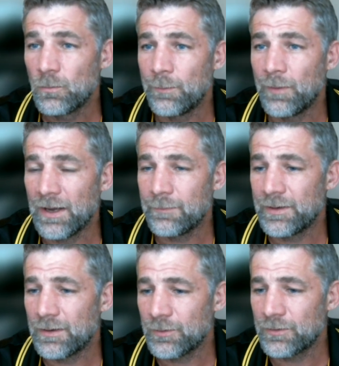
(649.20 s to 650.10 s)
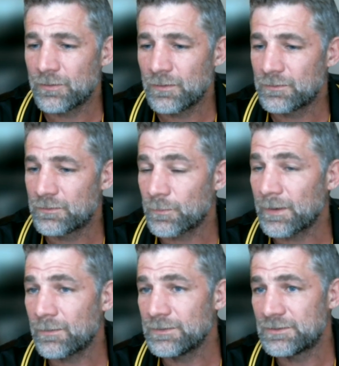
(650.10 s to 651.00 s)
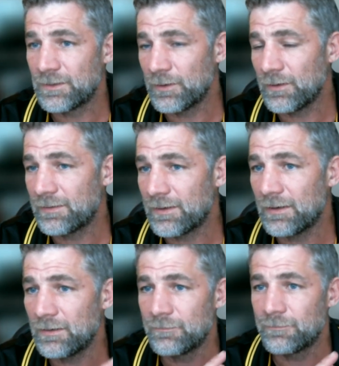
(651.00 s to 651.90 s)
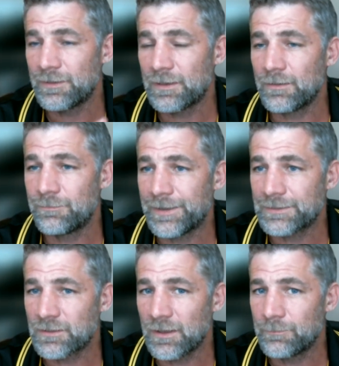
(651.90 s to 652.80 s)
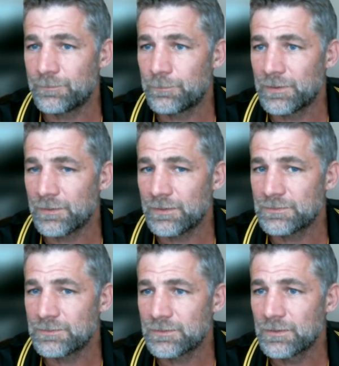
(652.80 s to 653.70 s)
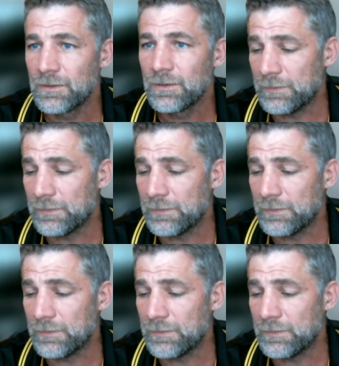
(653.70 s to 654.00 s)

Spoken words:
we might be able to directly simulate that in very fast time periods.